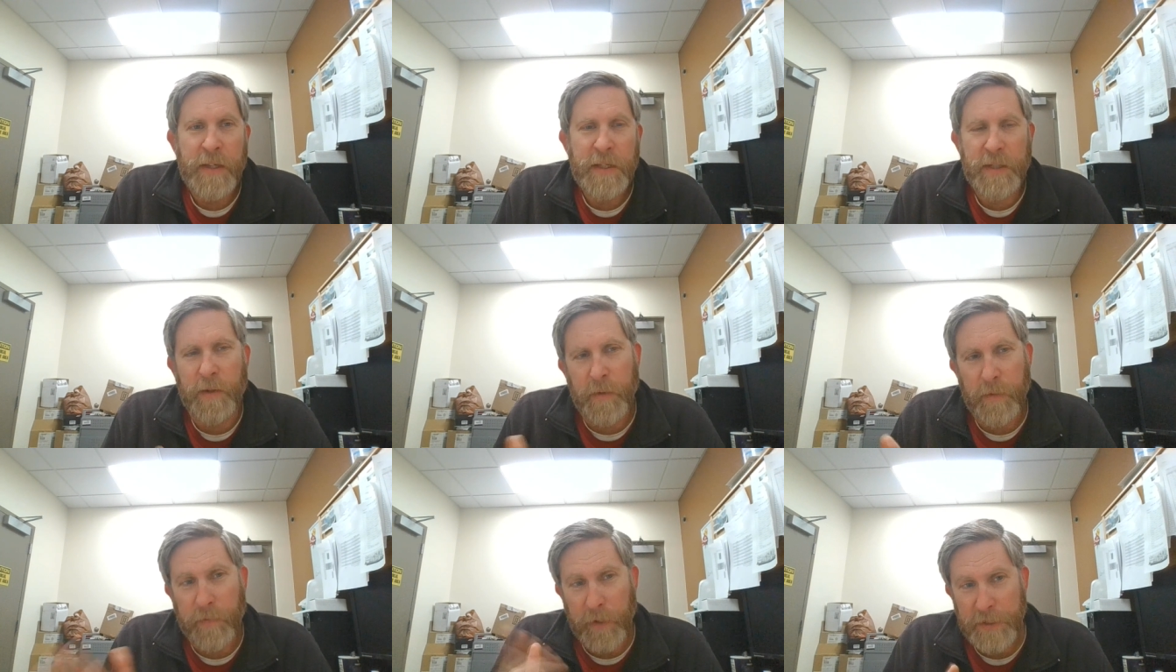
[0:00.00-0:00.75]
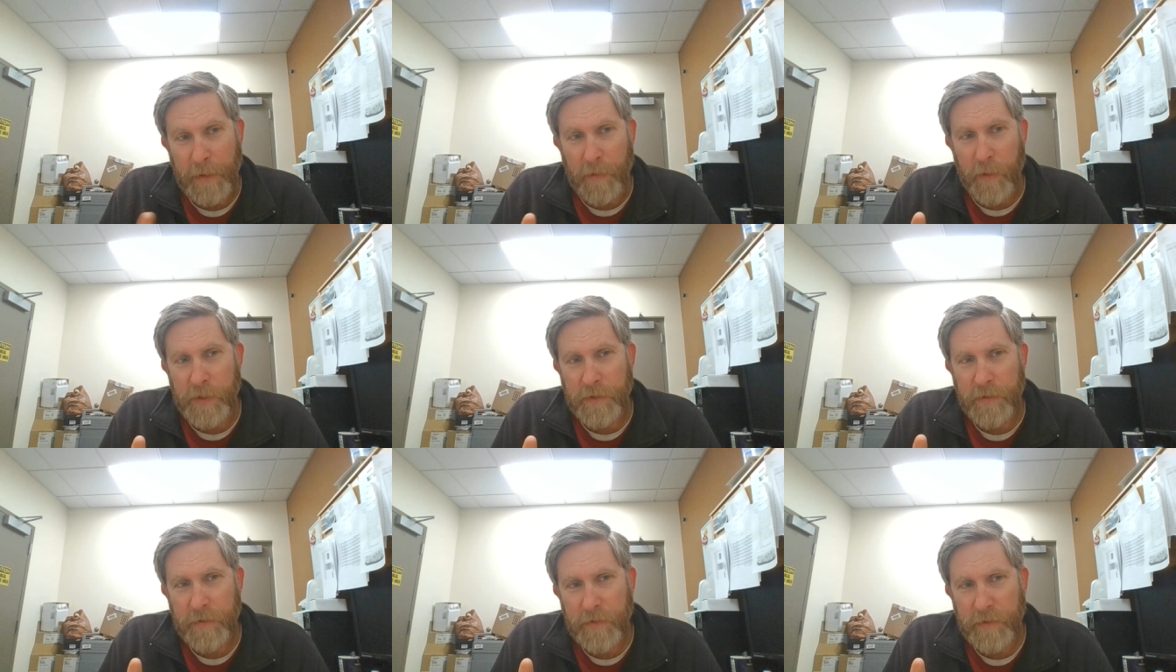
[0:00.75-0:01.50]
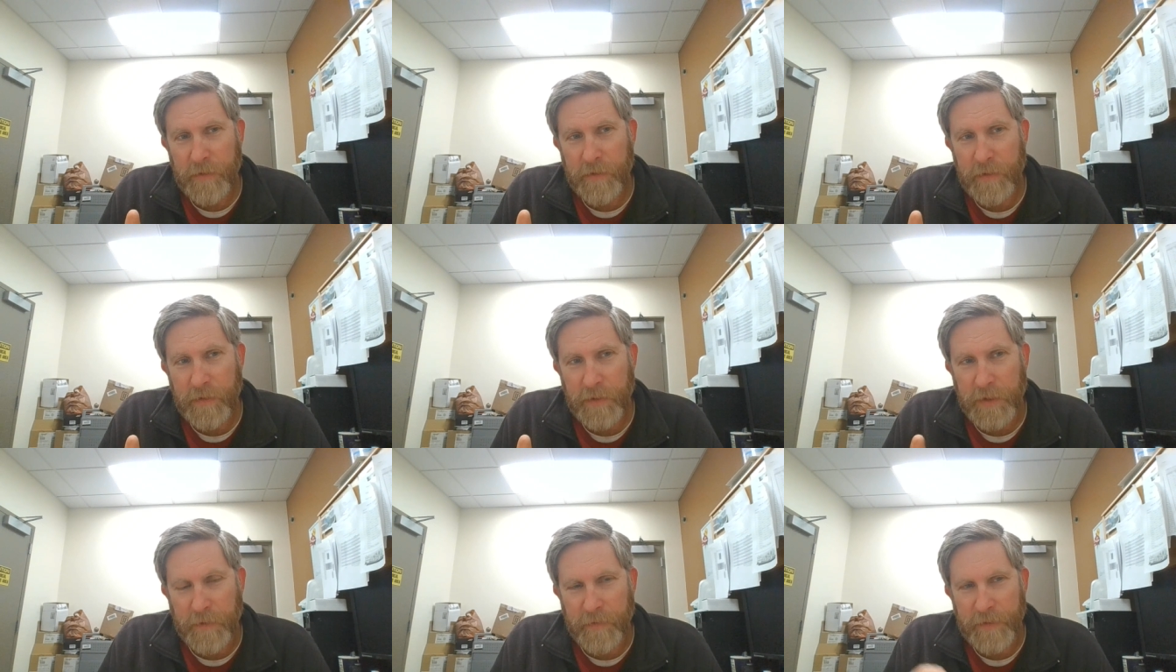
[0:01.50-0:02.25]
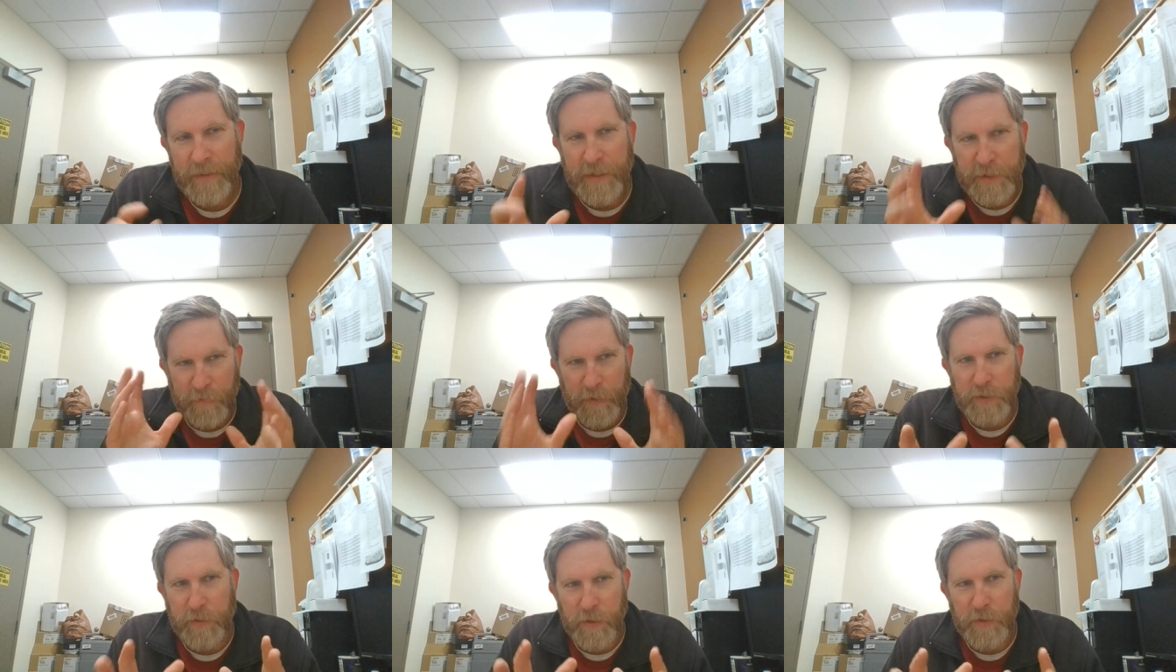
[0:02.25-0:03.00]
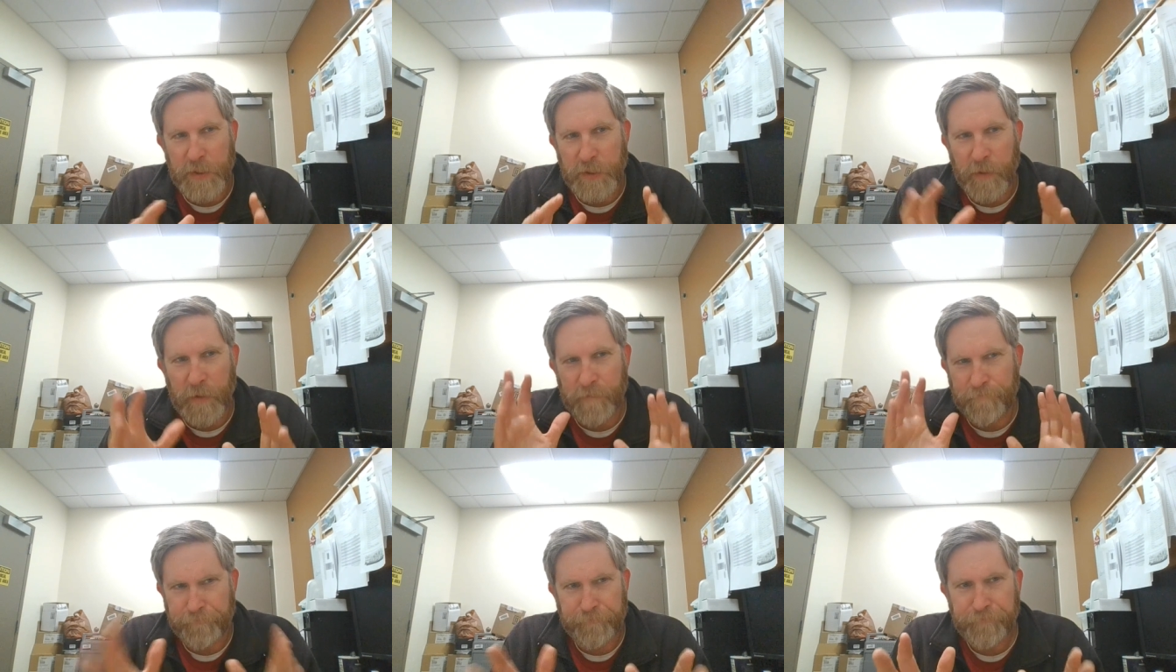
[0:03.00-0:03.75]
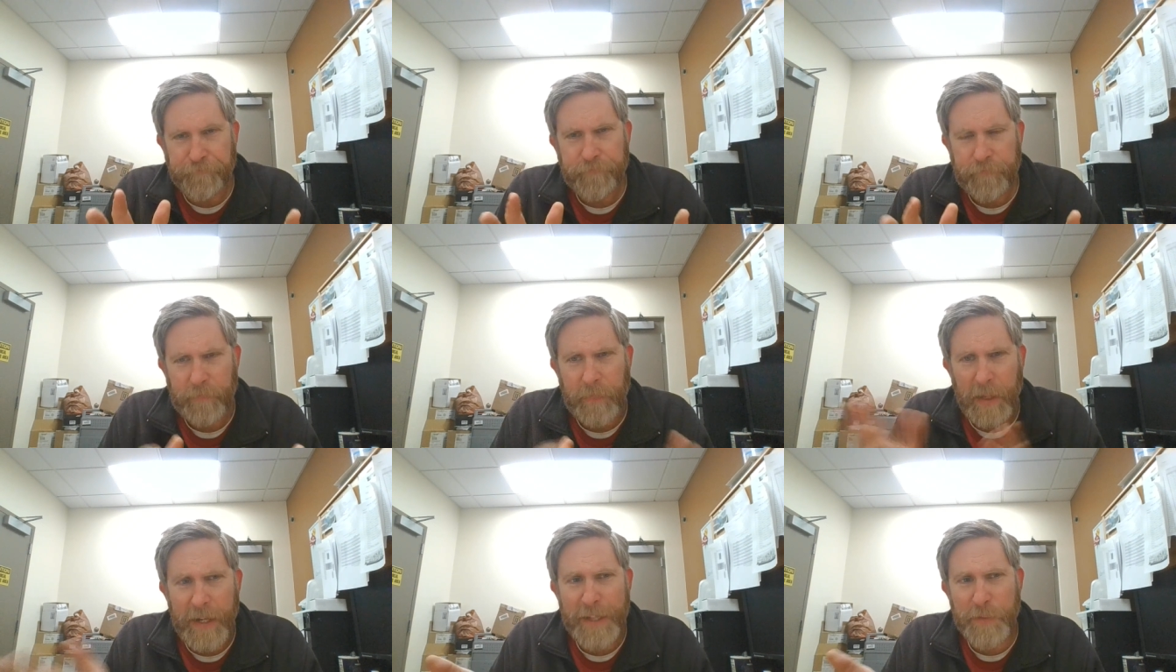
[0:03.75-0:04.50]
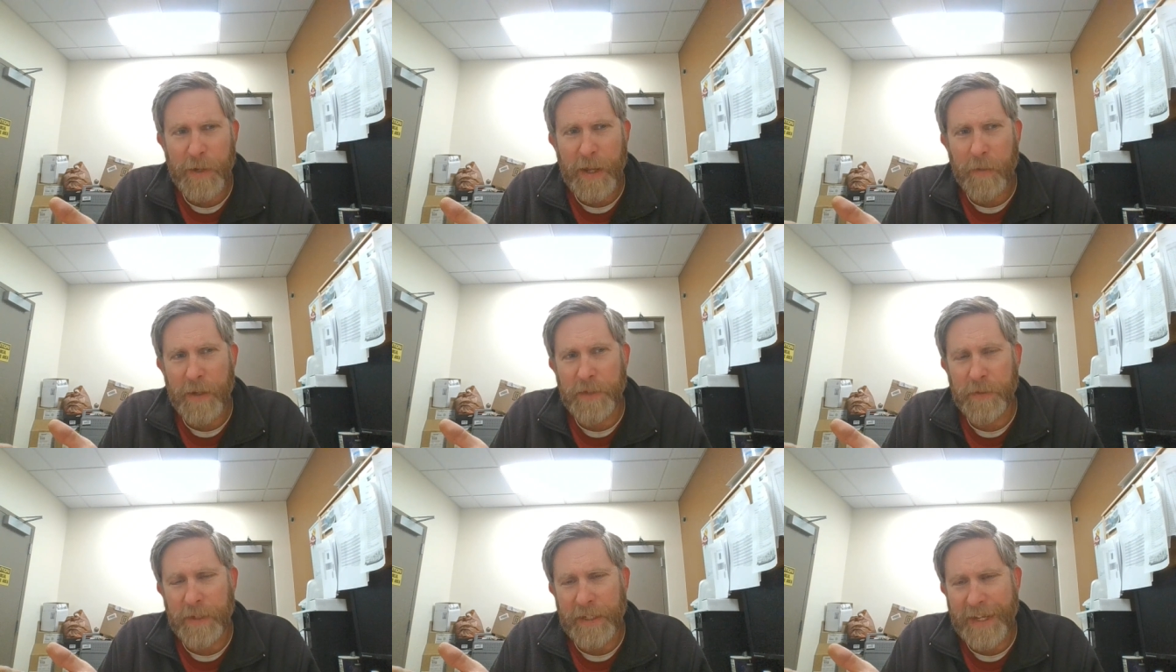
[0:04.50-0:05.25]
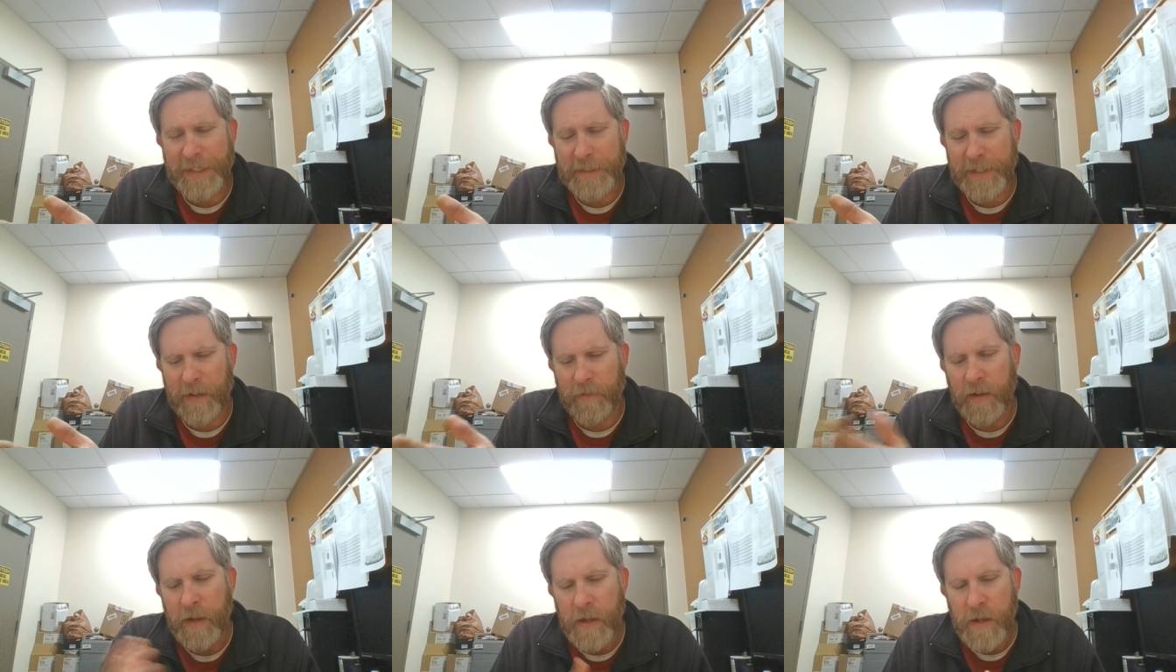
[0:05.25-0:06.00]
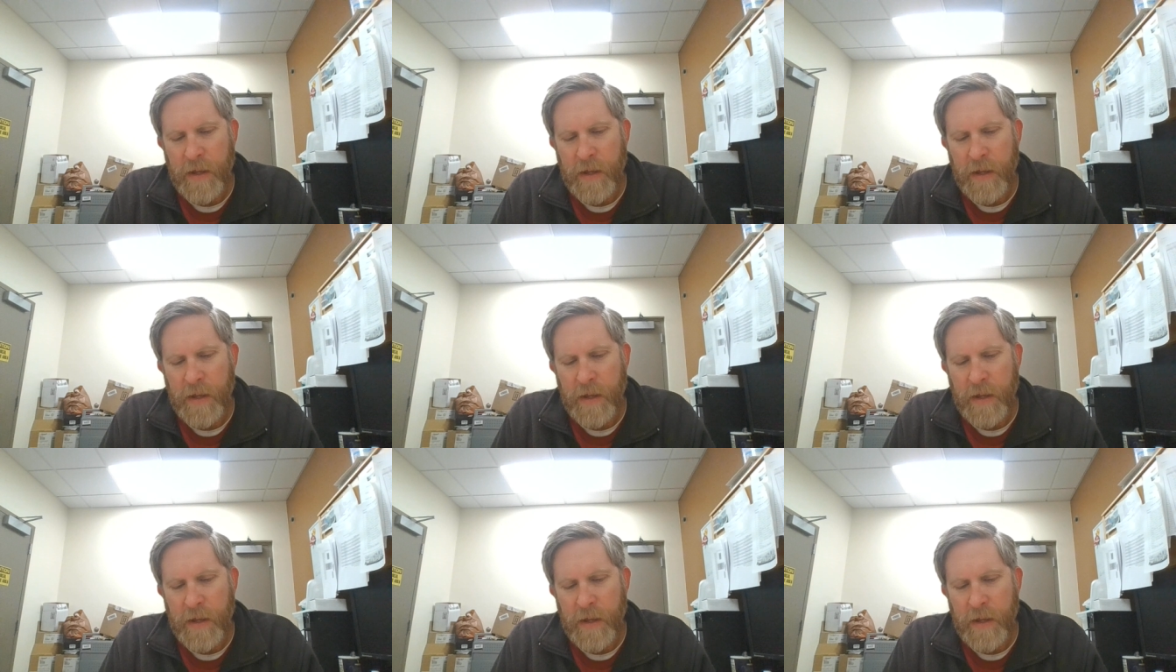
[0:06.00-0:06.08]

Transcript: So the first time I went, so that's the first grocery store the next one I went to in the next town,